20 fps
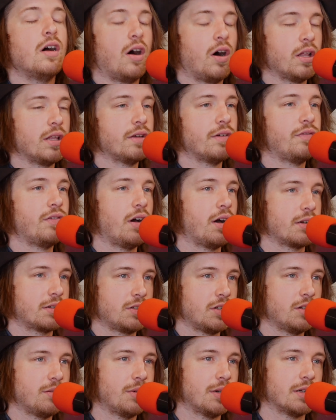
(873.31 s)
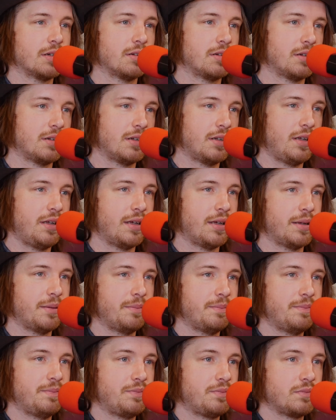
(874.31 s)
all of October
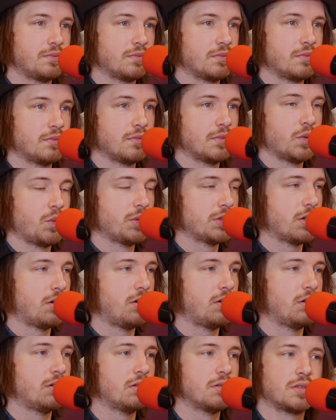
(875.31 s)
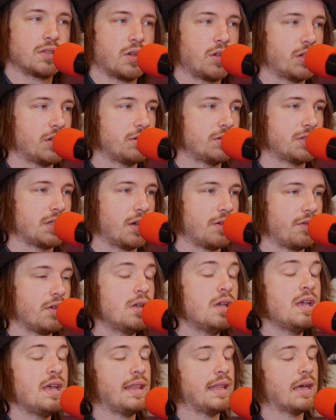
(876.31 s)
was all solo stuff,
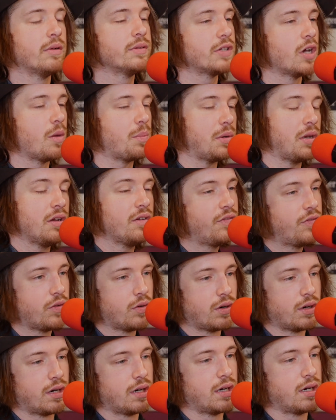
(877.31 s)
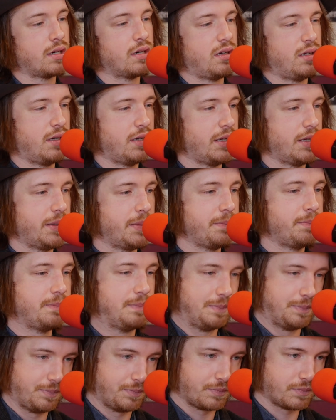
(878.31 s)
and that was opening for. I
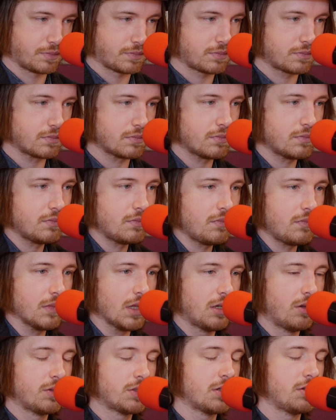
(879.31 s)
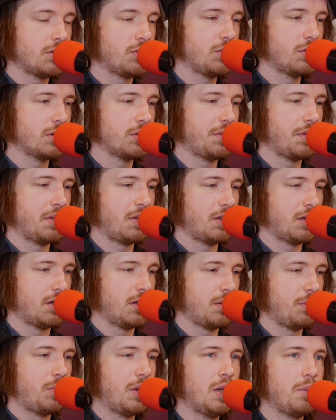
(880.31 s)
was on tour with
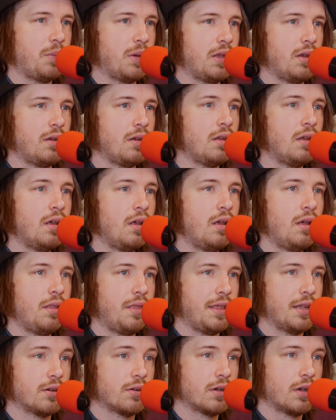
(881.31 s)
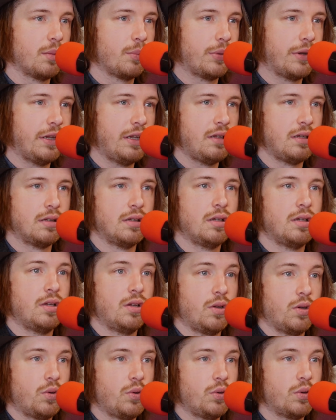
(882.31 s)
the Pigpen Theater Company,
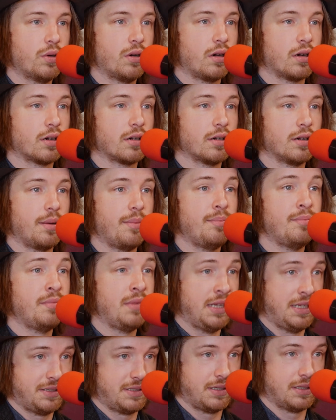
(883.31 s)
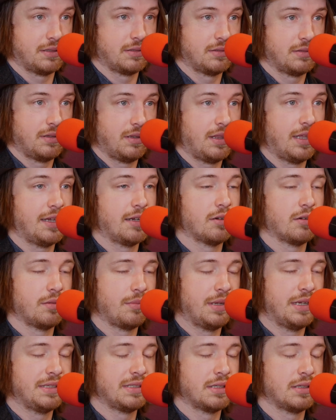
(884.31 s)
who are amazing. They are
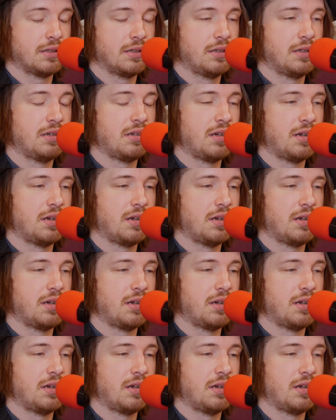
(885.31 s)
amazing.